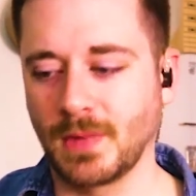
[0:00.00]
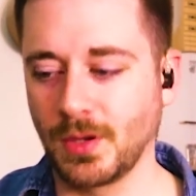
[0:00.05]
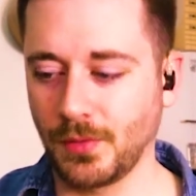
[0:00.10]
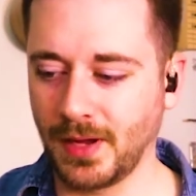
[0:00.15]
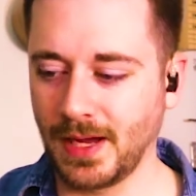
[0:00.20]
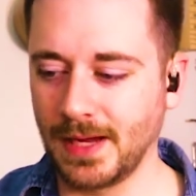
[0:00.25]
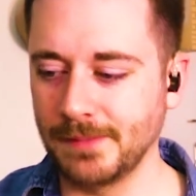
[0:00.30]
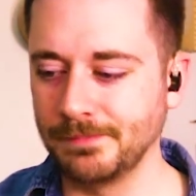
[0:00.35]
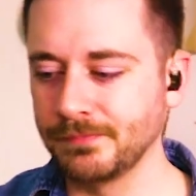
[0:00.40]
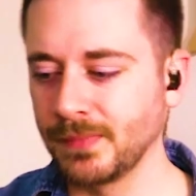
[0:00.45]

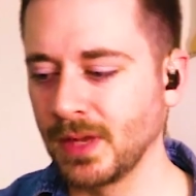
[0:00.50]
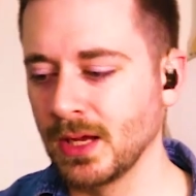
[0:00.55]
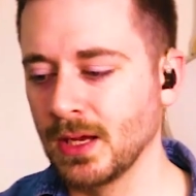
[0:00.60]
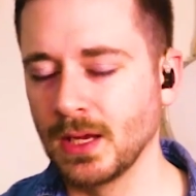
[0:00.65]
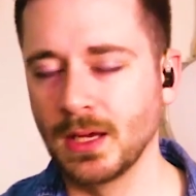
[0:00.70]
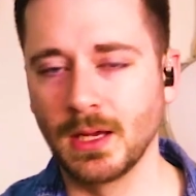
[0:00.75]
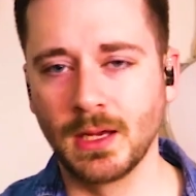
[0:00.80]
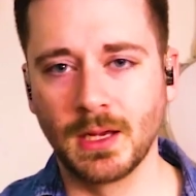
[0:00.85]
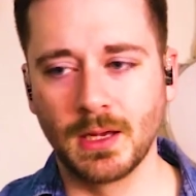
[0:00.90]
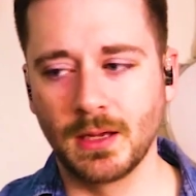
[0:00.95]
Okay.
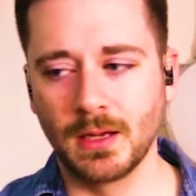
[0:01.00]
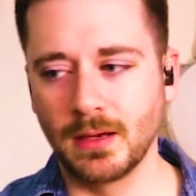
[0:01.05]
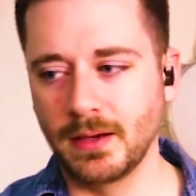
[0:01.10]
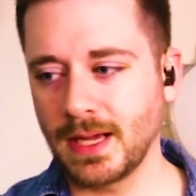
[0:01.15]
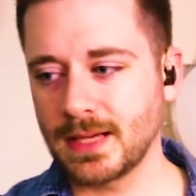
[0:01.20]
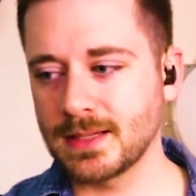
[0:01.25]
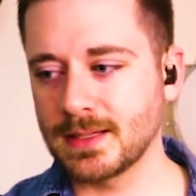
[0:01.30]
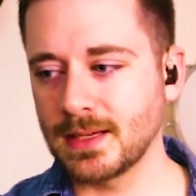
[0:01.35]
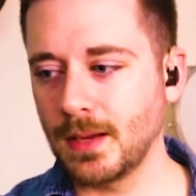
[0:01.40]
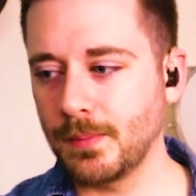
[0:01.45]

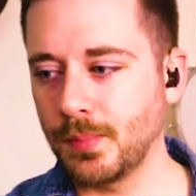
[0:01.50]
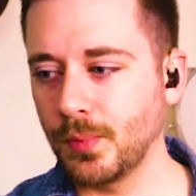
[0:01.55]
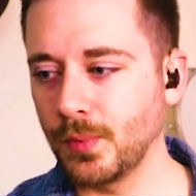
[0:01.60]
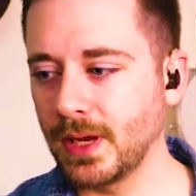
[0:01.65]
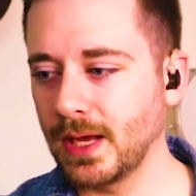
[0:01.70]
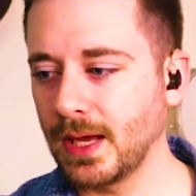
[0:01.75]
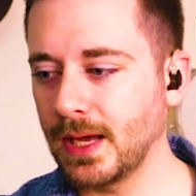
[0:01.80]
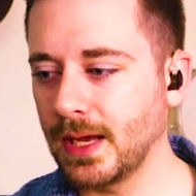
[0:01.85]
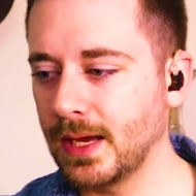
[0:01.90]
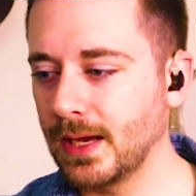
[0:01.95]
Next up,
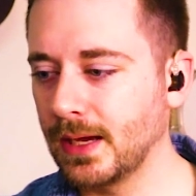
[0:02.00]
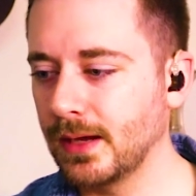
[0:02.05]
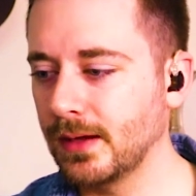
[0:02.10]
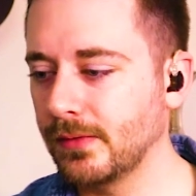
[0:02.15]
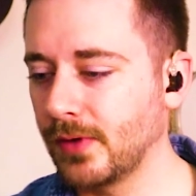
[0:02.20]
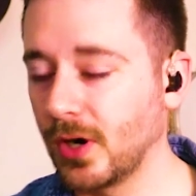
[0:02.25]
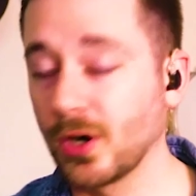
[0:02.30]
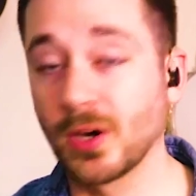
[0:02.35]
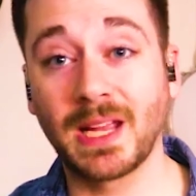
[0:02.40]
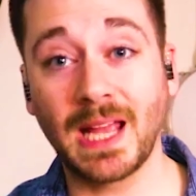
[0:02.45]
we
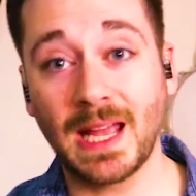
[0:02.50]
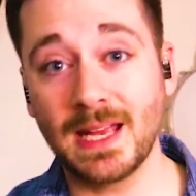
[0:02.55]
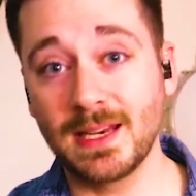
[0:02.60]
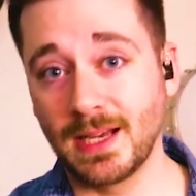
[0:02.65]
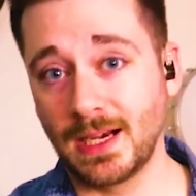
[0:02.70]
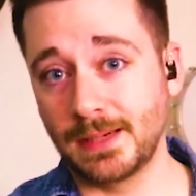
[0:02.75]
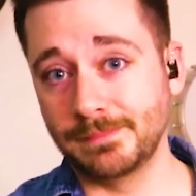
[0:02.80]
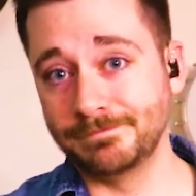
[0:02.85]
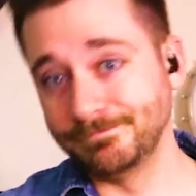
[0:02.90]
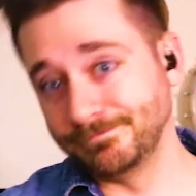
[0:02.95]
have our gain
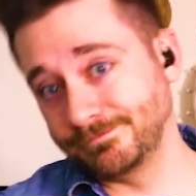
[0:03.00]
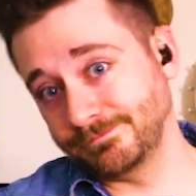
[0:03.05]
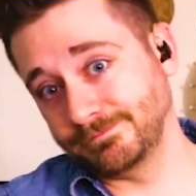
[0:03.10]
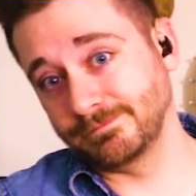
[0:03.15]
knob,